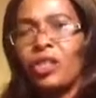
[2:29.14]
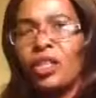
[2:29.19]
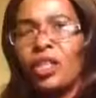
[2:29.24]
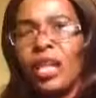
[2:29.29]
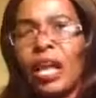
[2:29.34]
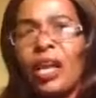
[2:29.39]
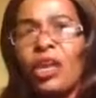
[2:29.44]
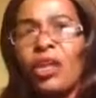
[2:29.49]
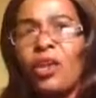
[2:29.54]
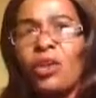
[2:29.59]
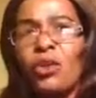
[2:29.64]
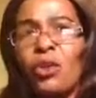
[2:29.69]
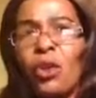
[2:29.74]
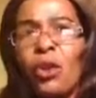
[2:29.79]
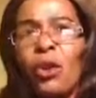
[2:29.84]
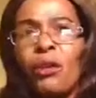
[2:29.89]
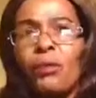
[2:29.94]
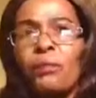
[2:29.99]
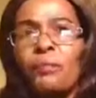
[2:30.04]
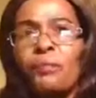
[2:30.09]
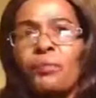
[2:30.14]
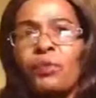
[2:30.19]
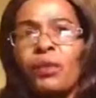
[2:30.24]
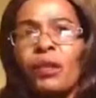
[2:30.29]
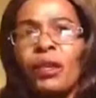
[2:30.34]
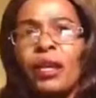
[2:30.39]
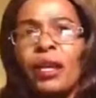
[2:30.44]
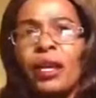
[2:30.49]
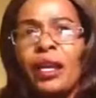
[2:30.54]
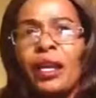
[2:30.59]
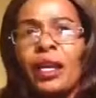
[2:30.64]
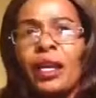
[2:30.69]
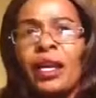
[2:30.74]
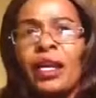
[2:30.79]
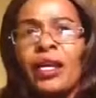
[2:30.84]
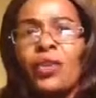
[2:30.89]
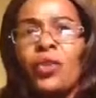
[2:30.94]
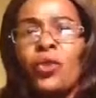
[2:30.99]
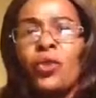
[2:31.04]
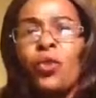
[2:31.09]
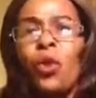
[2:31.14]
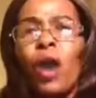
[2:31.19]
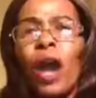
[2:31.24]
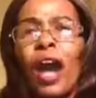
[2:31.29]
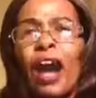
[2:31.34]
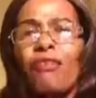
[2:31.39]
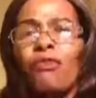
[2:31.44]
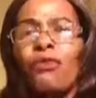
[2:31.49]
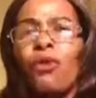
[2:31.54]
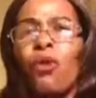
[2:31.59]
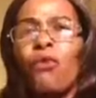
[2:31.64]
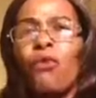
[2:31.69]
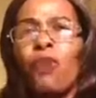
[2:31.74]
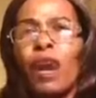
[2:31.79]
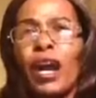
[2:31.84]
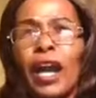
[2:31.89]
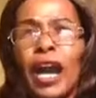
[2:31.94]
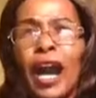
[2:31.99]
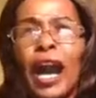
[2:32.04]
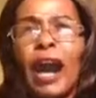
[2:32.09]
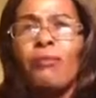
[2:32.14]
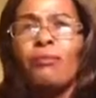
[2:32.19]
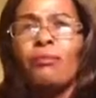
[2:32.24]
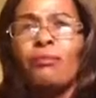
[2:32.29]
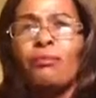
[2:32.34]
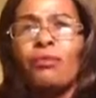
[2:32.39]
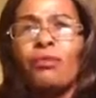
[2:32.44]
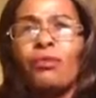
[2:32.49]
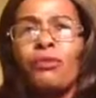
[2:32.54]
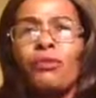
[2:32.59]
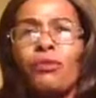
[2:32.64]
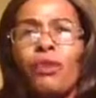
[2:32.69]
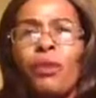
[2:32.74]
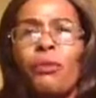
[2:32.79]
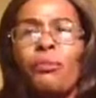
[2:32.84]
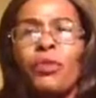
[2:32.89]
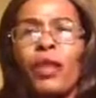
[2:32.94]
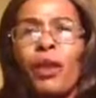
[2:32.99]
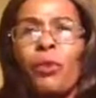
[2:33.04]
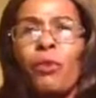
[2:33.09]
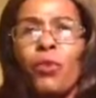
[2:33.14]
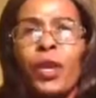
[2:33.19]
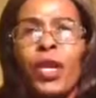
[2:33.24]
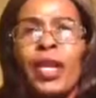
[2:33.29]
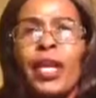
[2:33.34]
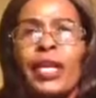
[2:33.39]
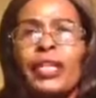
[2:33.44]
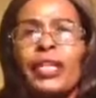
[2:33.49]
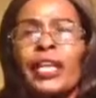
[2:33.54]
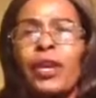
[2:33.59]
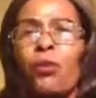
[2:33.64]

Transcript: That you know, you have overcome from the wicked.